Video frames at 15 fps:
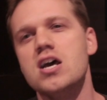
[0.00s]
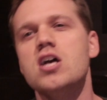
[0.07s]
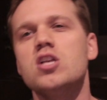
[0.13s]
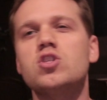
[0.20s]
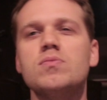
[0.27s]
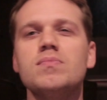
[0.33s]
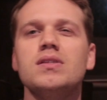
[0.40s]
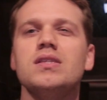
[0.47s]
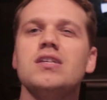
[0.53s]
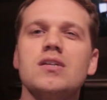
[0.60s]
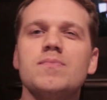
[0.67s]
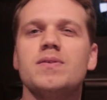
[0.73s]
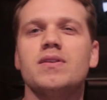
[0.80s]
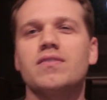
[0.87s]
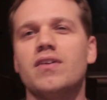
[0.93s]
So I'm a little
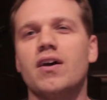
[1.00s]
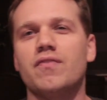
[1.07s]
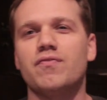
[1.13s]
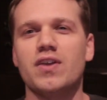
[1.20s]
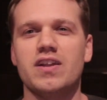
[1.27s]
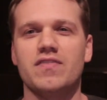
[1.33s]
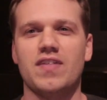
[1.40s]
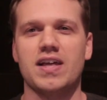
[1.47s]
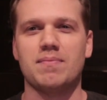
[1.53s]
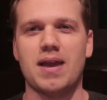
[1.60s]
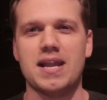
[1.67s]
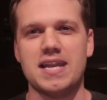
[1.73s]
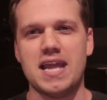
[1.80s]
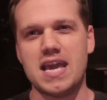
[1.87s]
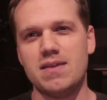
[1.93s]
bit afraid of like my
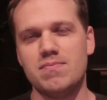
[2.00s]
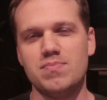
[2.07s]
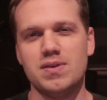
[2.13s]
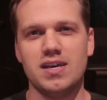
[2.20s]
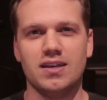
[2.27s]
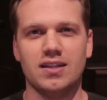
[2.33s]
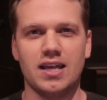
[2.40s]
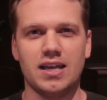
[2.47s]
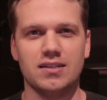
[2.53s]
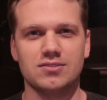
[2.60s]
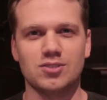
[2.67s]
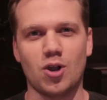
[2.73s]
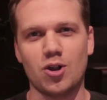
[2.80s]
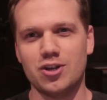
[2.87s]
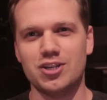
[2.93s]
name being like
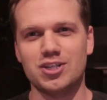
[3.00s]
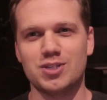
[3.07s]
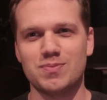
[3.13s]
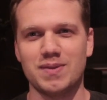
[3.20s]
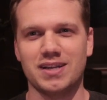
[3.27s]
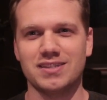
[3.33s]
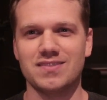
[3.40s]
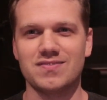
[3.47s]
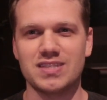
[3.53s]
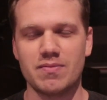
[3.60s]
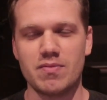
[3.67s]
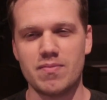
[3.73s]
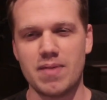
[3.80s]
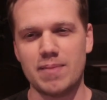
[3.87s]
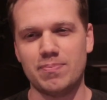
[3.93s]
tarnished because of some
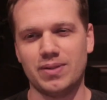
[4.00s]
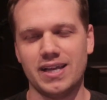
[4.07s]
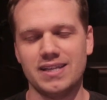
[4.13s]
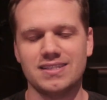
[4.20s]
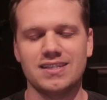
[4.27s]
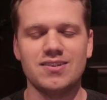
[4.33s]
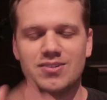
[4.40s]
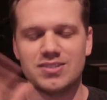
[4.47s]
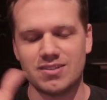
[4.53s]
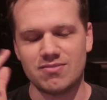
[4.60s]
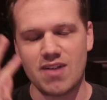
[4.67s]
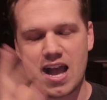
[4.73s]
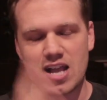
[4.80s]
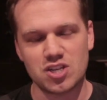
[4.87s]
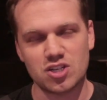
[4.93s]
of my plays. I know it's
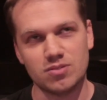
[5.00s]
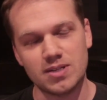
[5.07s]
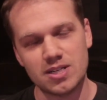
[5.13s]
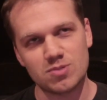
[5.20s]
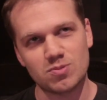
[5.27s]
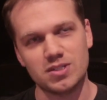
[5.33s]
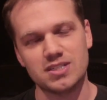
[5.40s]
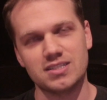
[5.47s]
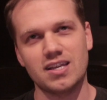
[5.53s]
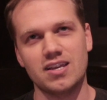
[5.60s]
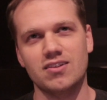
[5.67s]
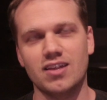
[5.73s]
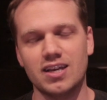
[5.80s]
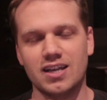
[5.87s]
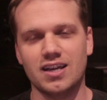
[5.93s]
irrational. I just wanted to tell
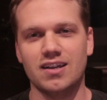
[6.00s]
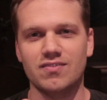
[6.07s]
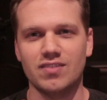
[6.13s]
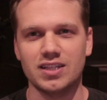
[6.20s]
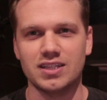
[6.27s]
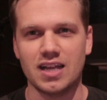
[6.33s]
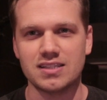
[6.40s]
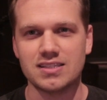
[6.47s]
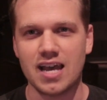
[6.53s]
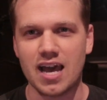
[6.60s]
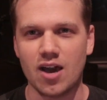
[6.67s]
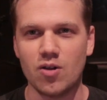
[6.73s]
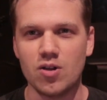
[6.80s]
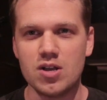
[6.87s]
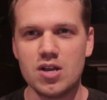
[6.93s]
you, like, kind of like that's
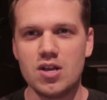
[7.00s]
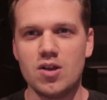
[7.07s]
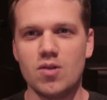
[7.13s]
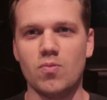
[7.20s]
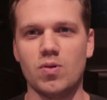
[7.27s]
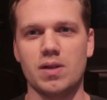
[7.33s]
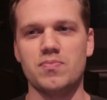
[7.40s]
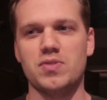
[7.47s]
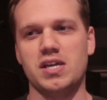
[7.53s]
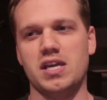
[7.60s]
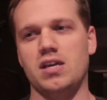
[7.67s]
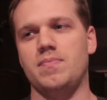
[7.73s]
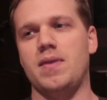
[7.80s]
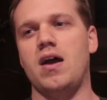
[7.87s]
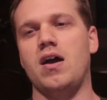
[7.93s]
what I'm
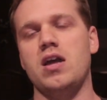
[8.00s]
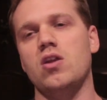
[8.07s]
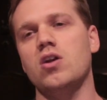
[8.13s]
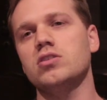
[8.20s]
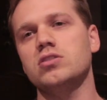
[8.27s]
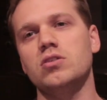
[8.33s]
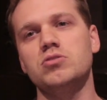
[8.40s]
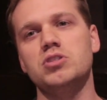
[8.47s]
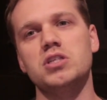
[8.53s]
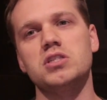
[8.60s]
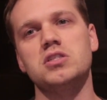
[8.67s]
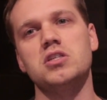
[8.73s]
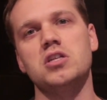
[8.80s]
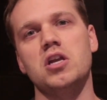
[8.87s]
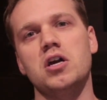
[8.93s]
thinking about. And also
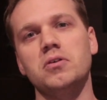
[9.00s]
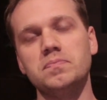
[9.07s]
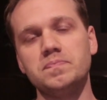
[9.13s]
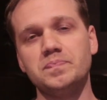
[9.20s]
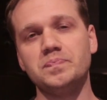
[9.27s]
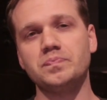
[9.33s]
just, you know,